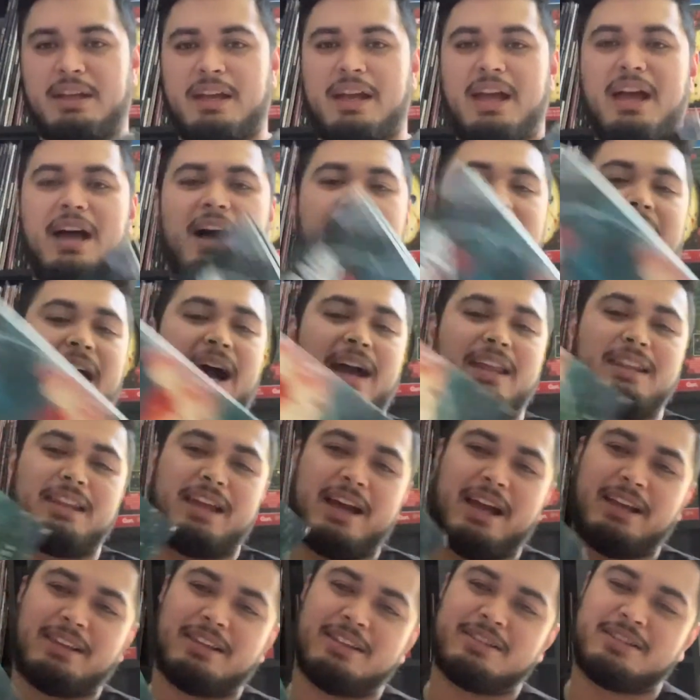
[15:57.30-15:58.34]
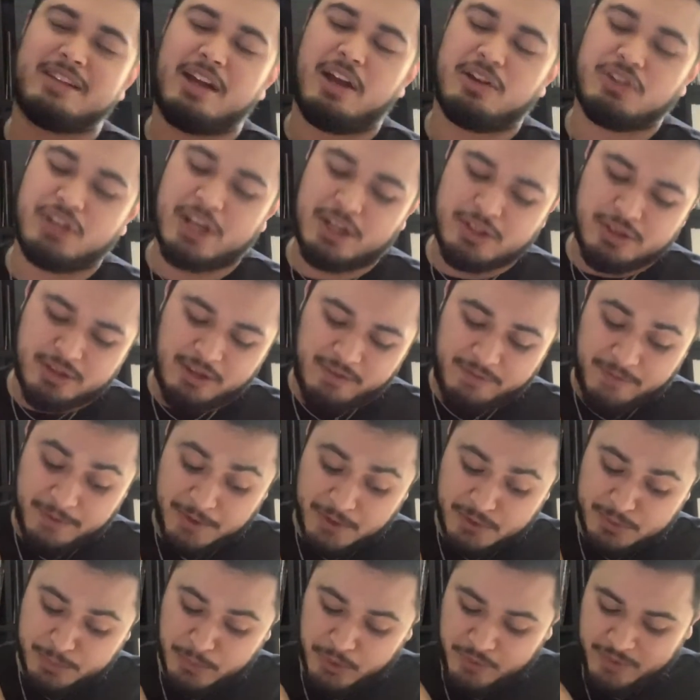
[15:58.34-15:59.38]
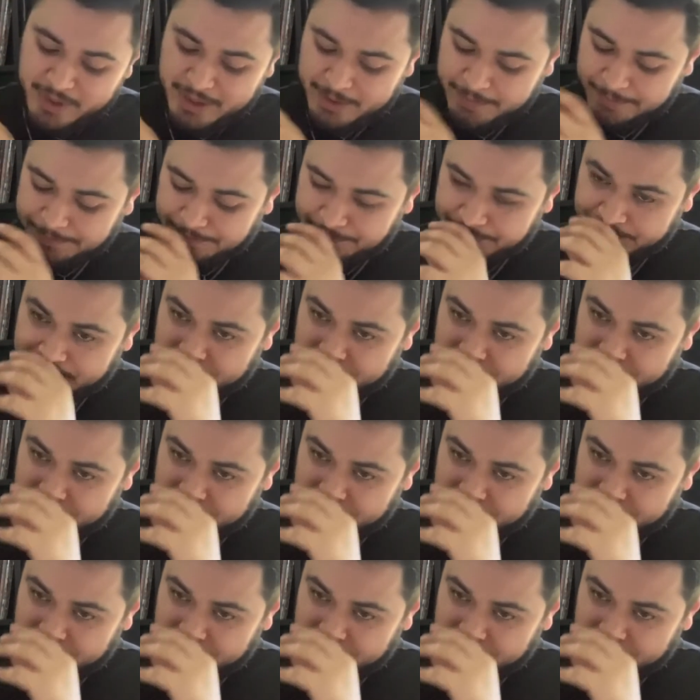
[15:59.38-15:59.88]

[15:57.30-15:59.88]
I like the soundtrack to the first movie a